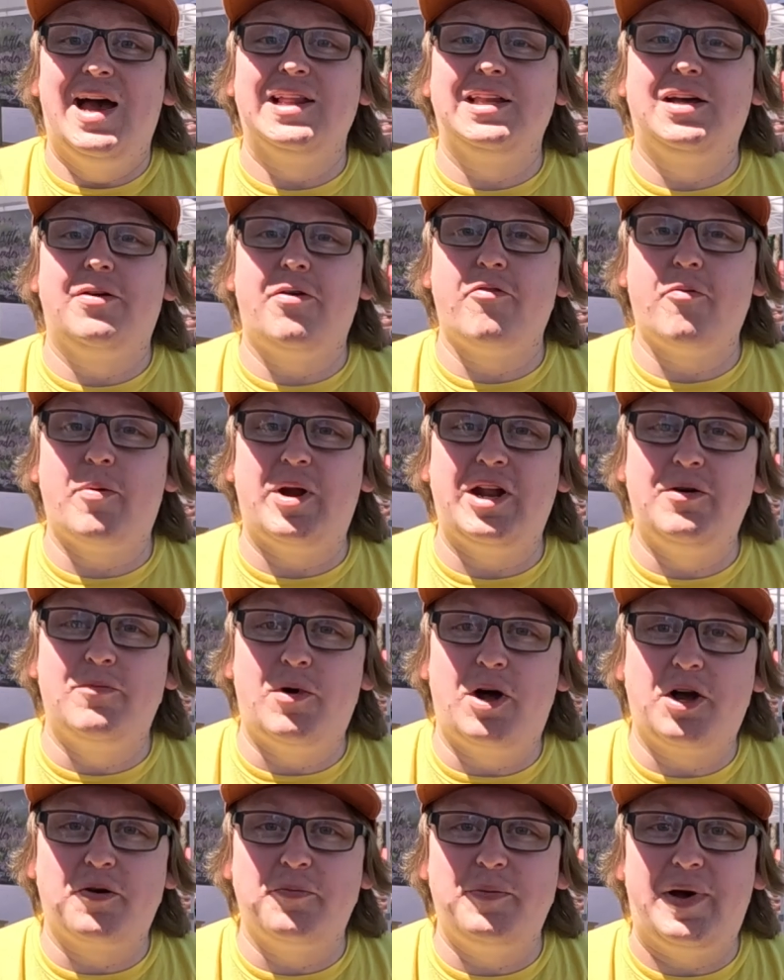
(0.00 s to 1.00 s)
Hello everybody and
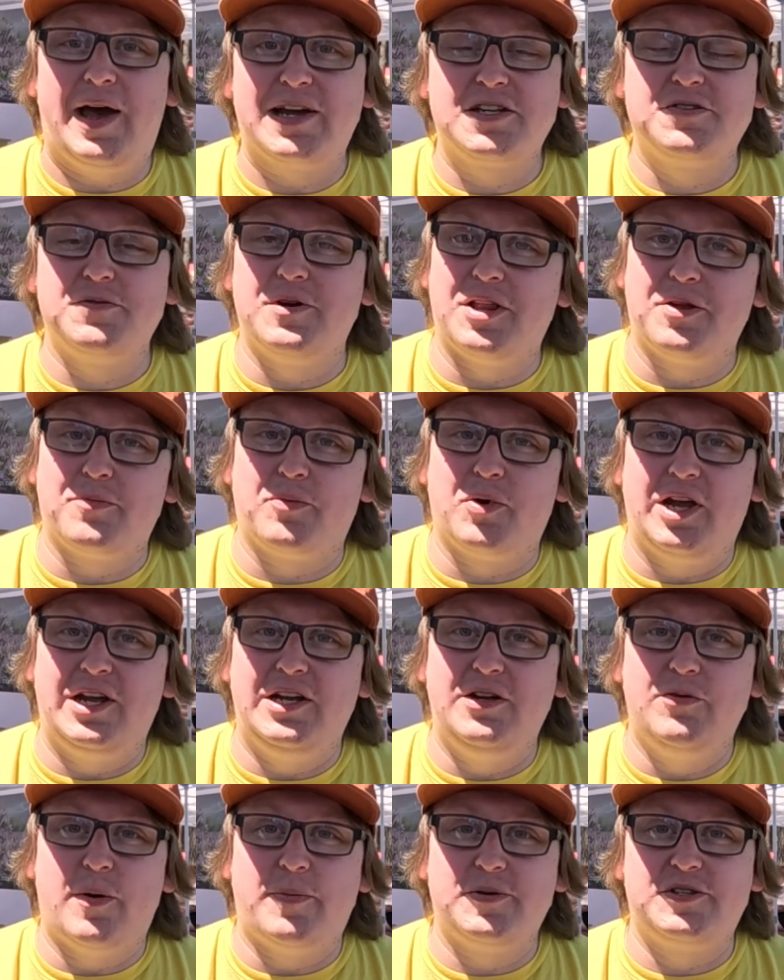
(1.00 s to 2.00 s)
welcome back to another
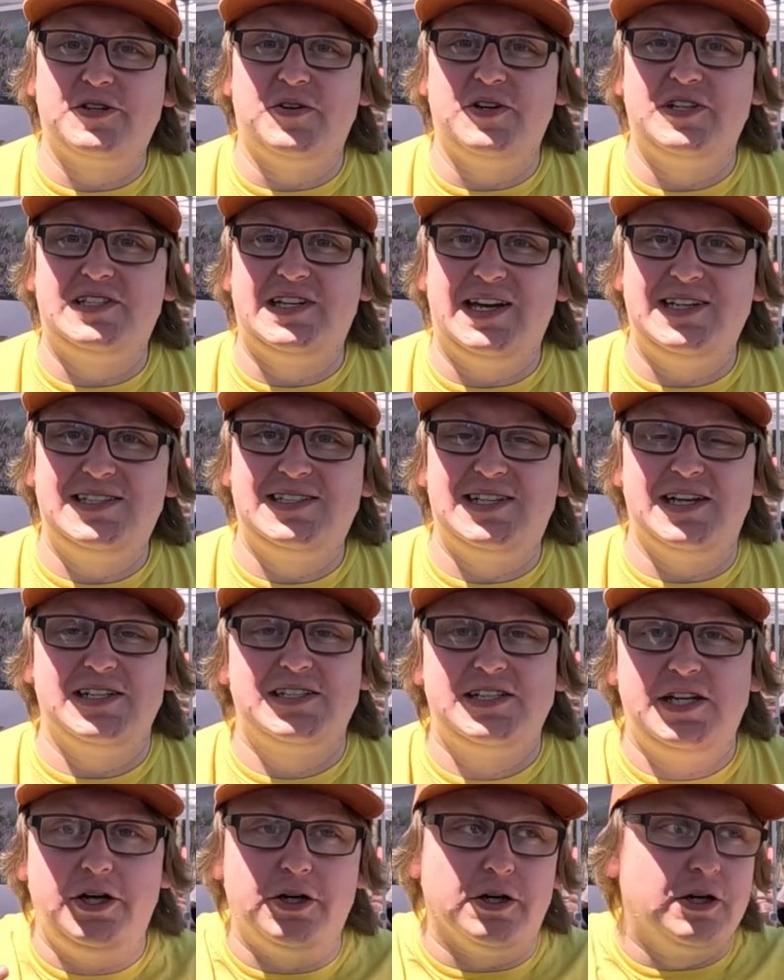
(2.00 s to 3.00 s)
brand new episode of Taste
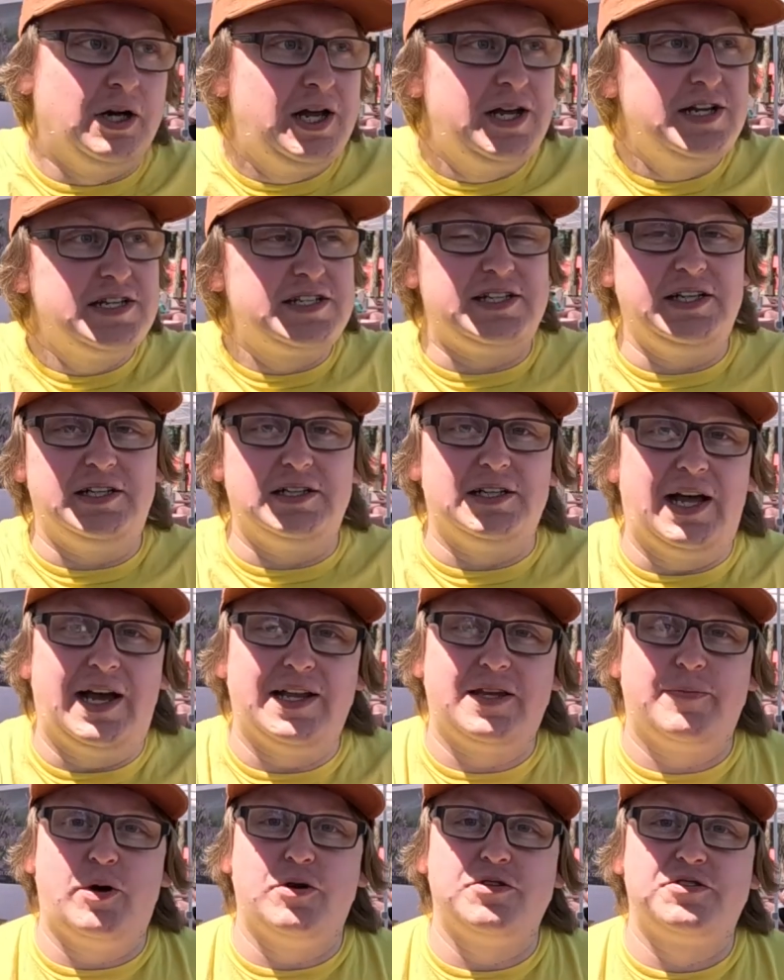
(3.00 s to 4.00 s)
Test here, still
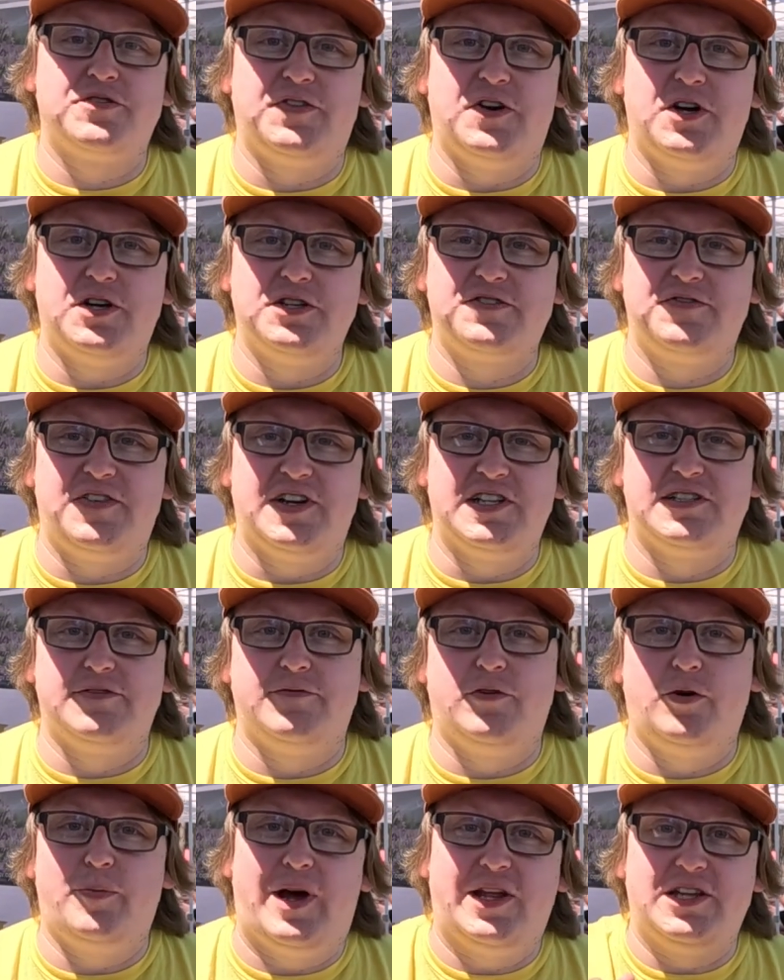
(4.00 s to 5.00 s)
at the Post Falls
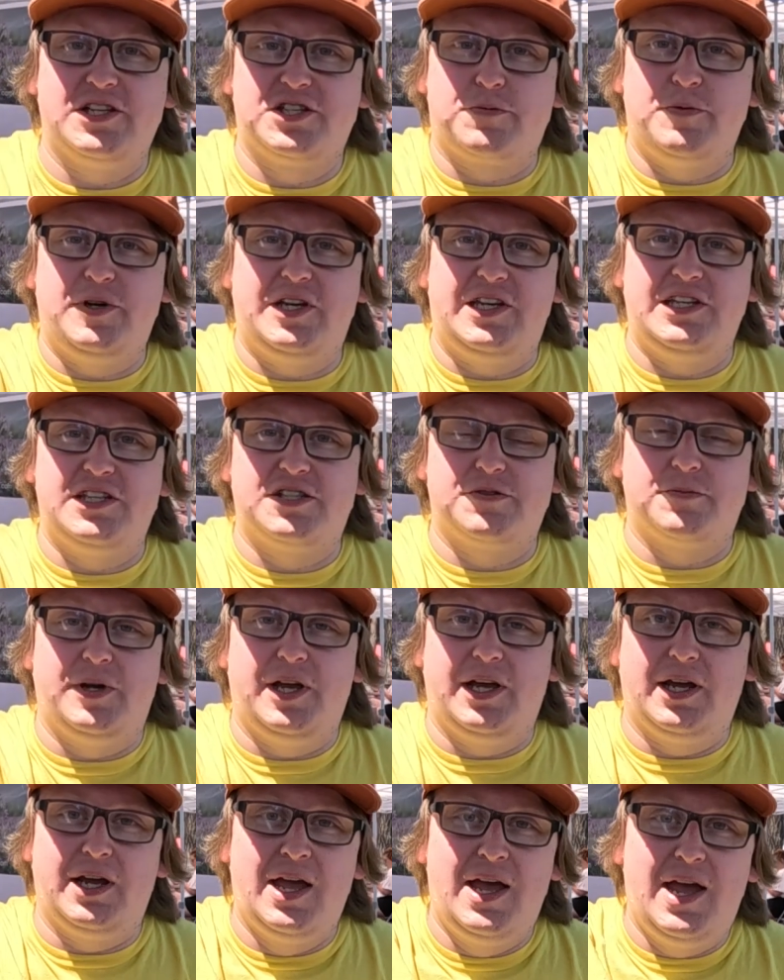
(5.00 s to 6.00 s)
Festival by the Squeaky
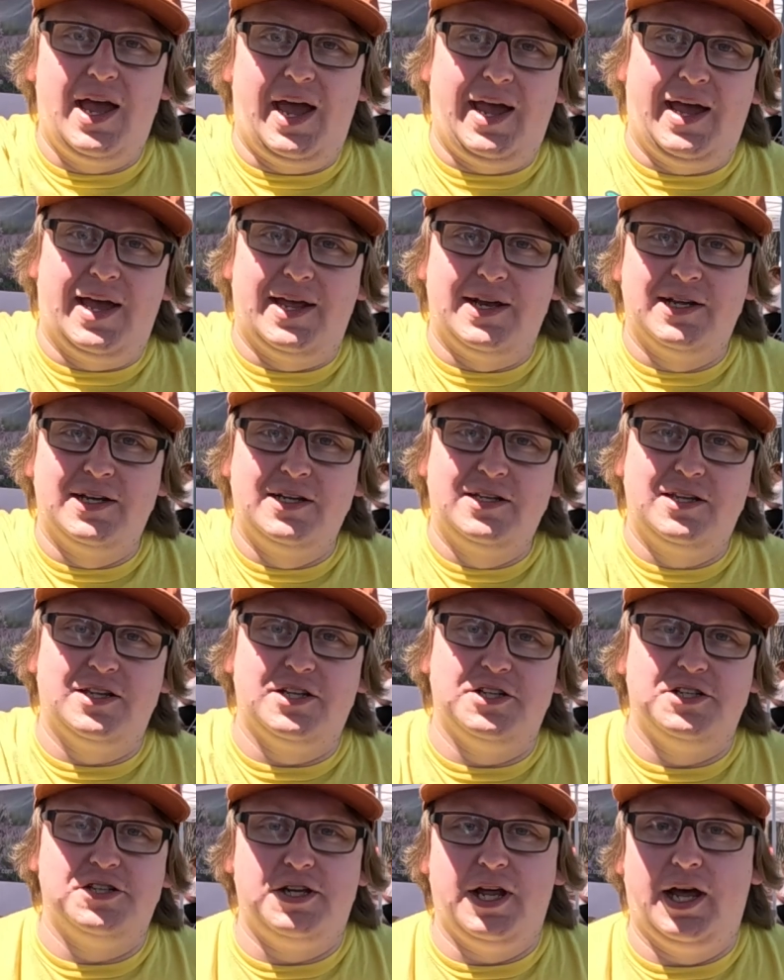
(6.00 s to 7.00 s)
Swing and
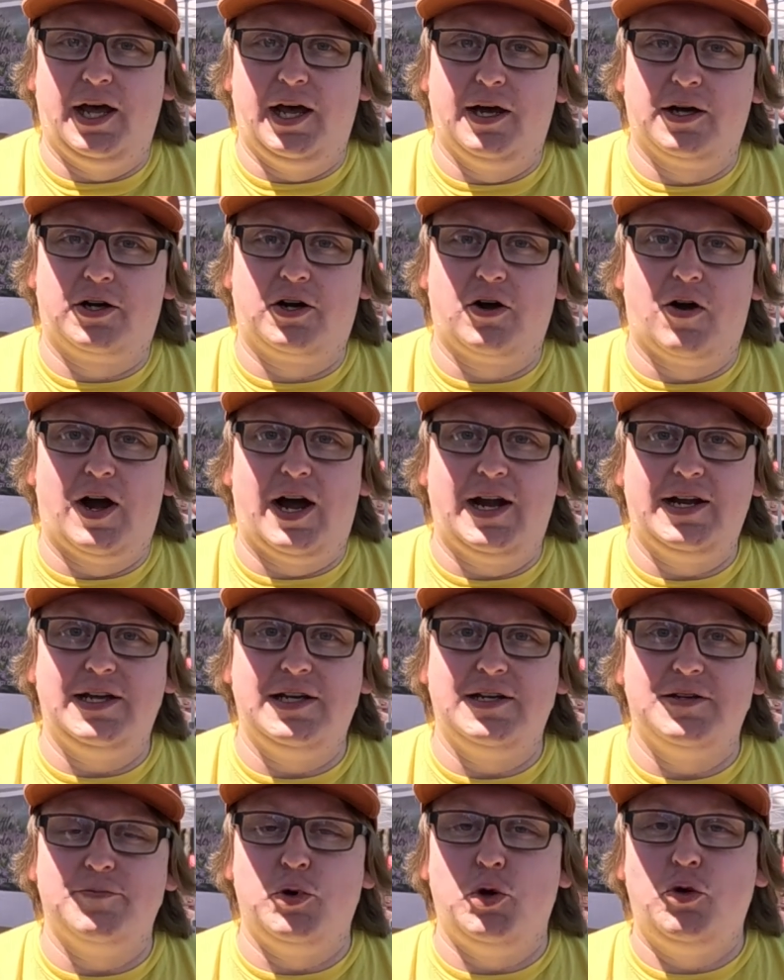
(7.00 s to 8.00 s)
the
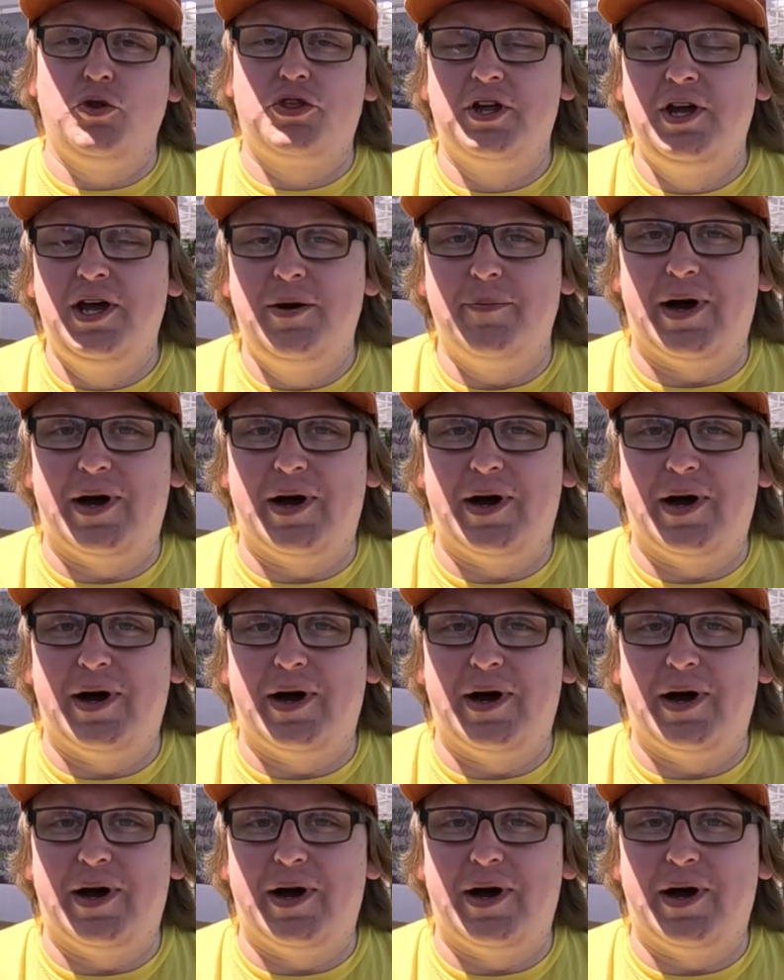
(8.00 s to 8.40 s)
Karate Booth.